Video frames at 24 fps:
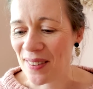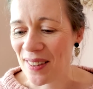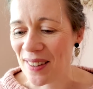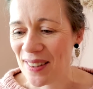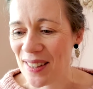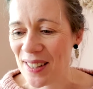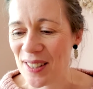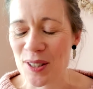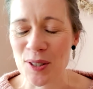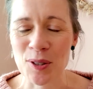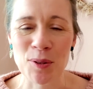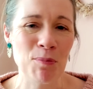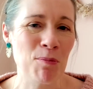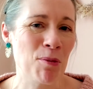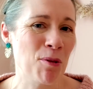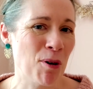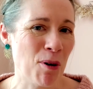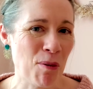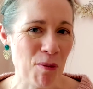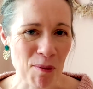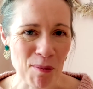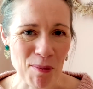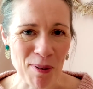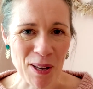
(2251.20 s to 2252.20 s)
this is
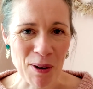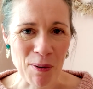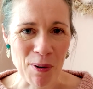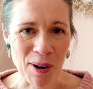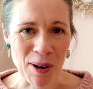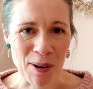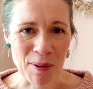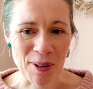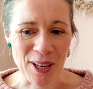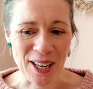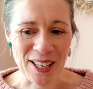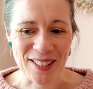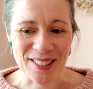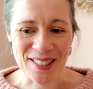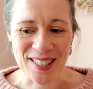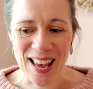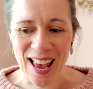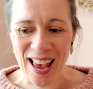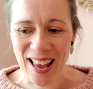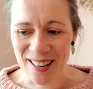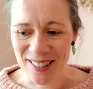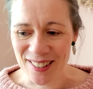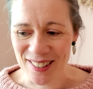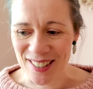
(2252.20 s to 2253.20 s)
probably where I'm going to
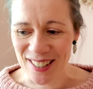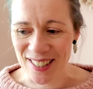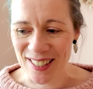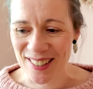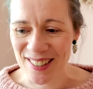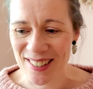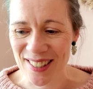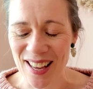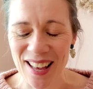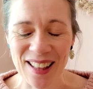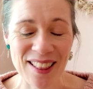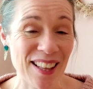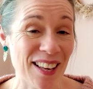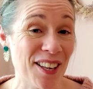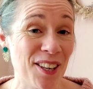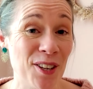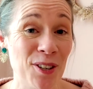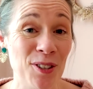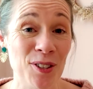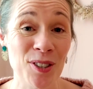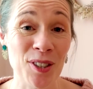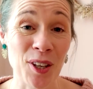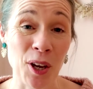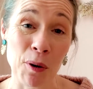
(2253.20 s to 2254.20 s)
end it. Thank
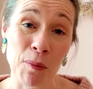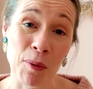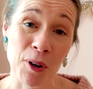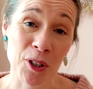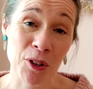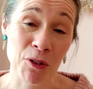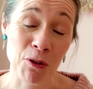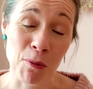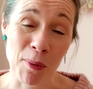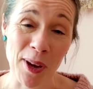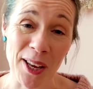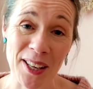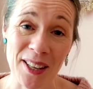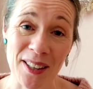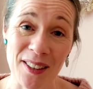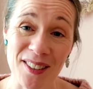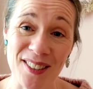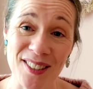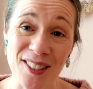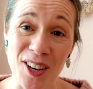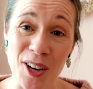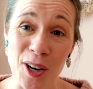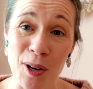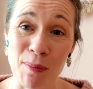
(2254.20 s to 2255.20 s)
you so much for making
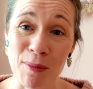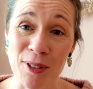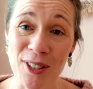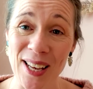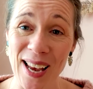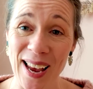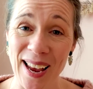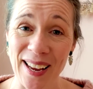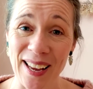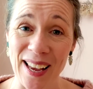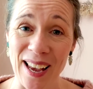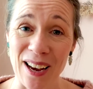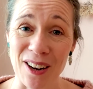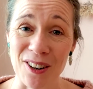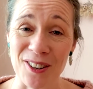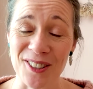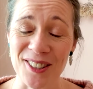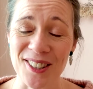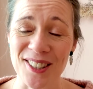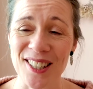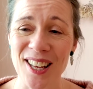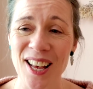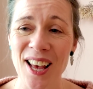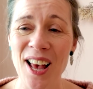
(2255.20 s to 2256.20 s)
the time to hang
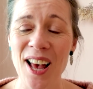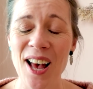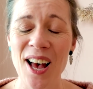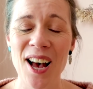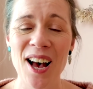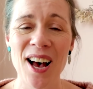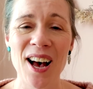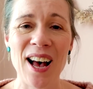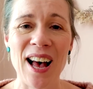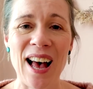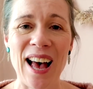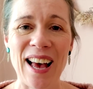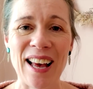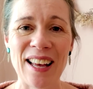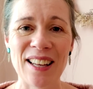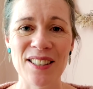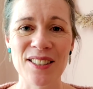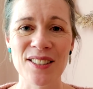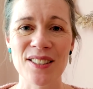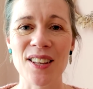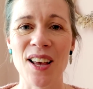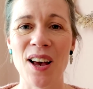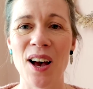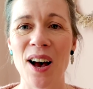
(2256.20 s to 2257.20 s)
out,
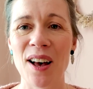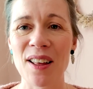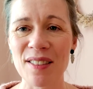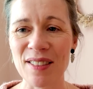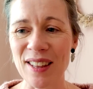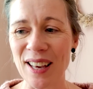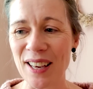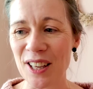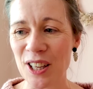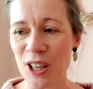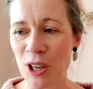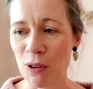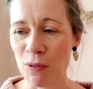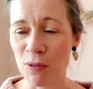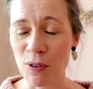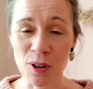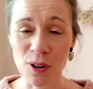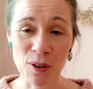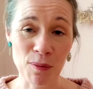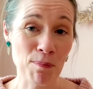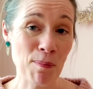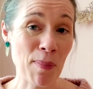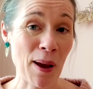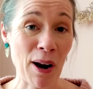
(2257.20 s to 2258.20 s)
and thank you
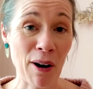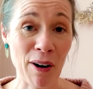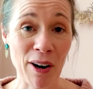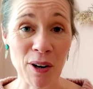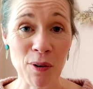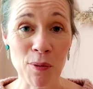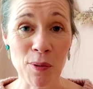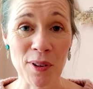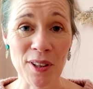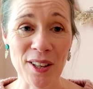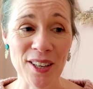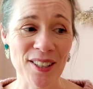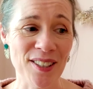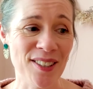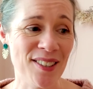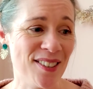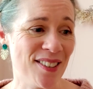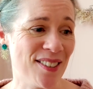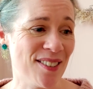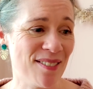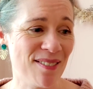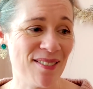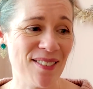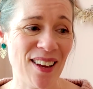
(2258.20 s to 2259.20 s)
for bearing with
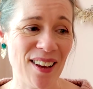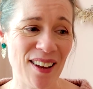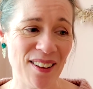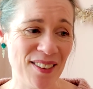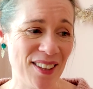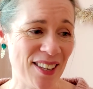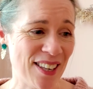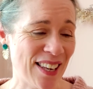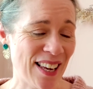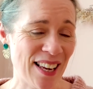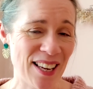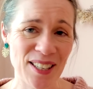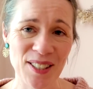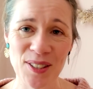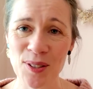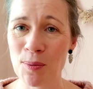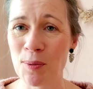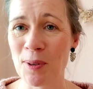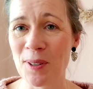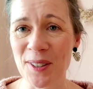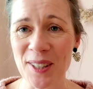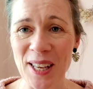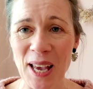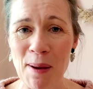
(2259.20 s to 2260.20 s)
us. The kits
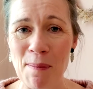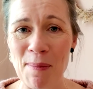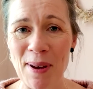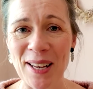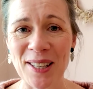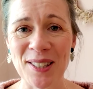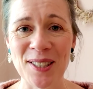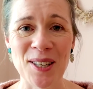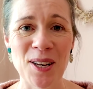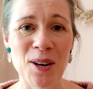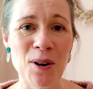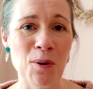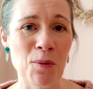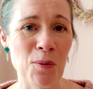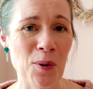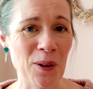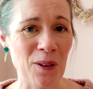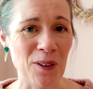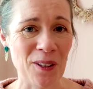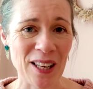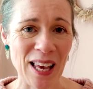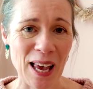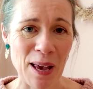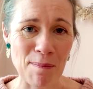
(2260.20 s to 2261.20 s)
will get better,
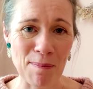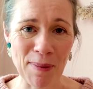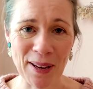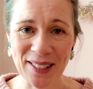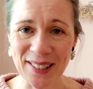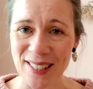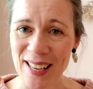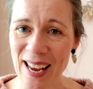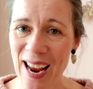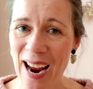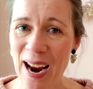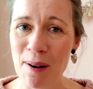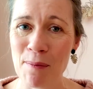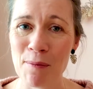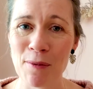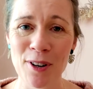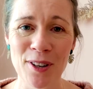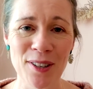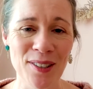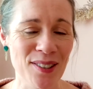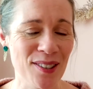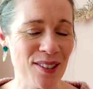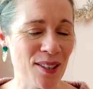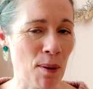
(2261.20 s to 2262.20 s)
we'll get better
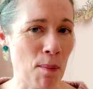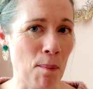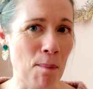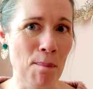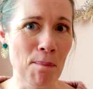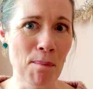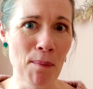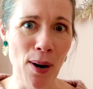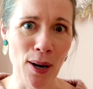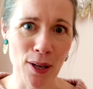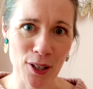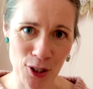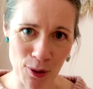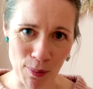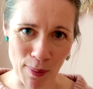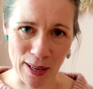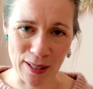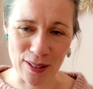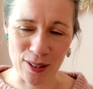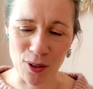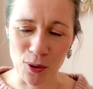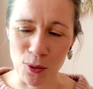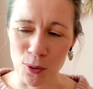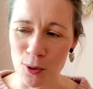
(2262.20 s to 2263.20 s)
cameras, much
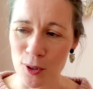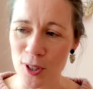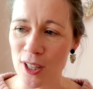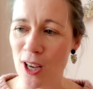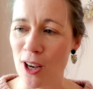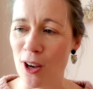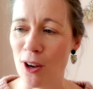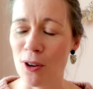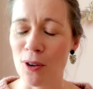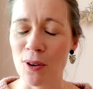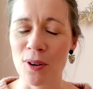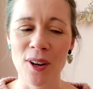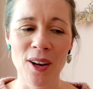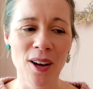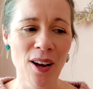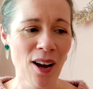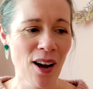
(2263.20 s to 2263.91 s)
better audio.